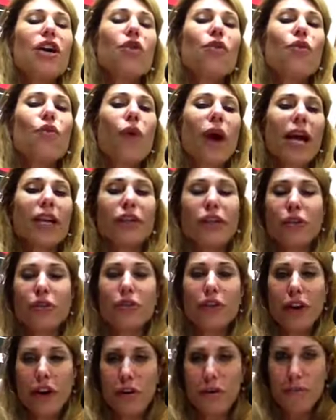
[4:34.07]
When you
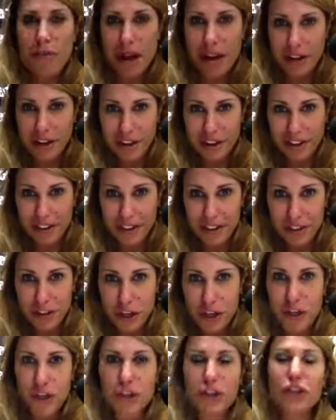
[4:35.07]
know better,
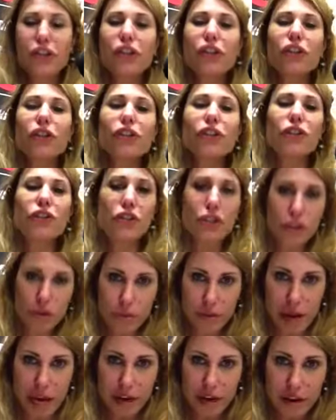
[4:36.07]
you'll do
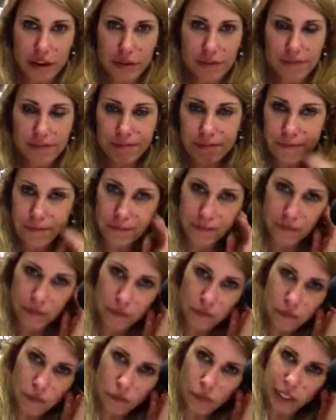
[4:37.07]
better. Hmm,
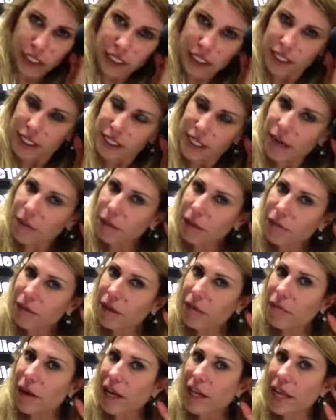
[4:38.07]
what does Debbie
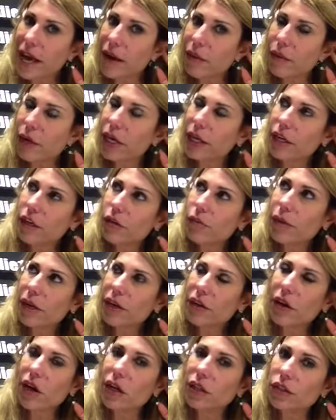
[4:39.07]
mean by that? When I know
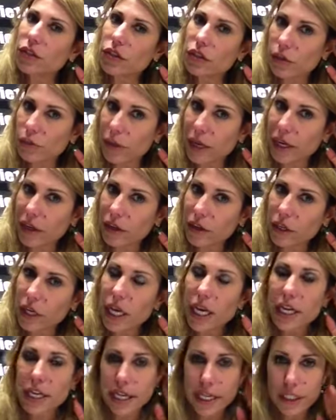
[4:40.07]
better, I'll do better.
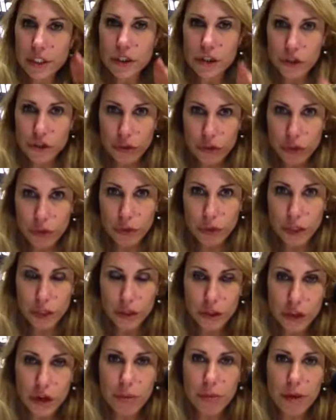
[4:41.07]
It's true. When
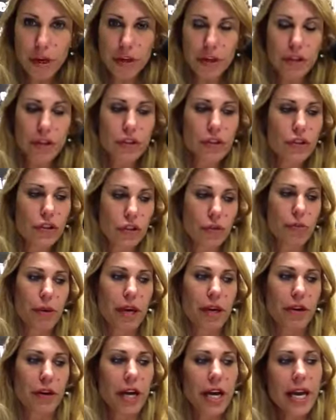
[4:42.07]
you know better, you'll do
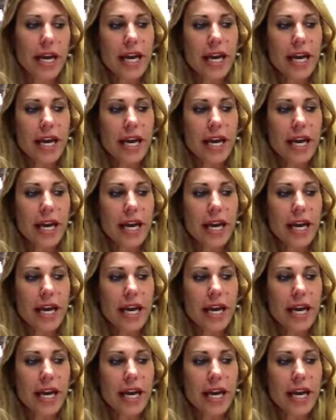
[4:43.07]
better.